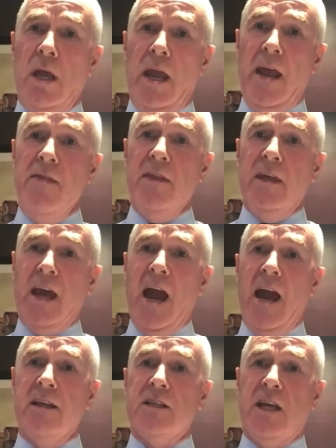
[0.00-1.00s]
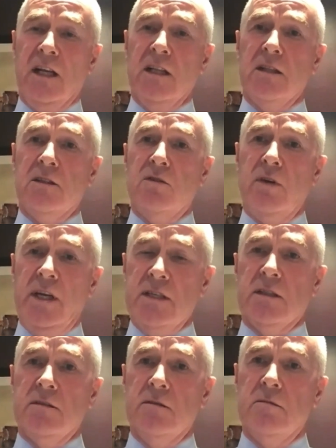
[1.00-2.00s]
In the gang that killed Teresa,